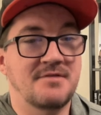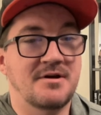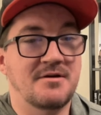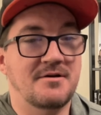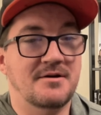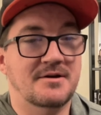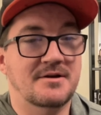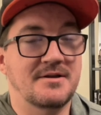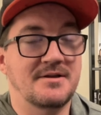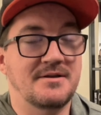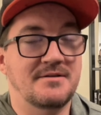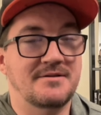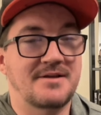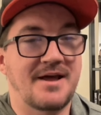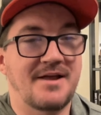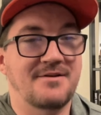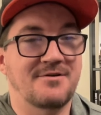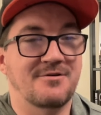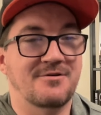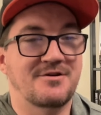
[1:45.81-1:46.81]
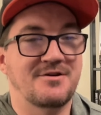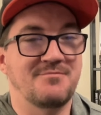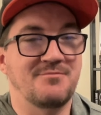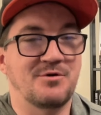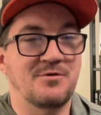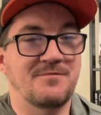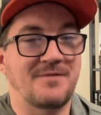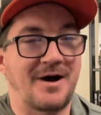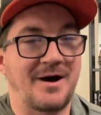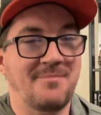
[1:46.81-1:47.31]
a contender to
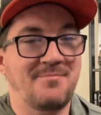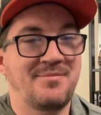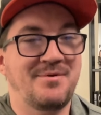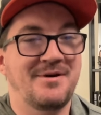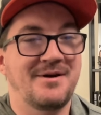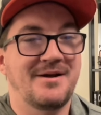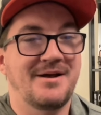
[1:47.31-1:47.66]
move up,